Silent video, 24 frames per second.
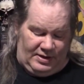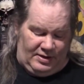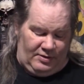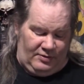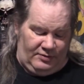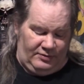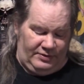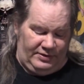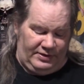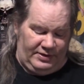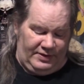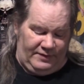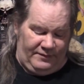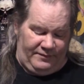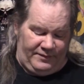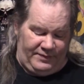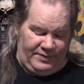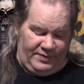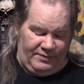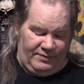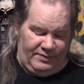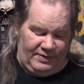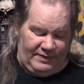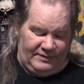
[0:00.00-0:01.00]
only a
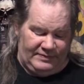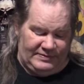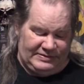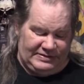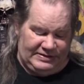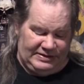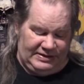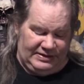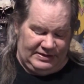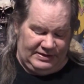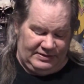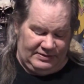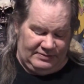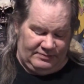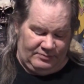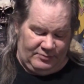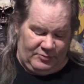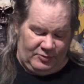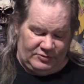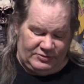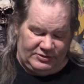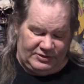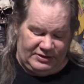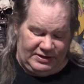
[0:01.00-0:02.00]
few I've seen.
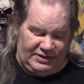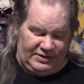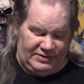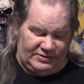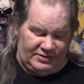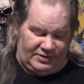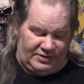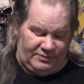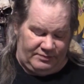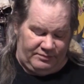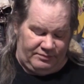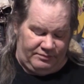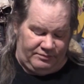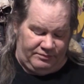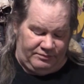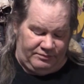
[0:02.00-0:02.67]
Most of these are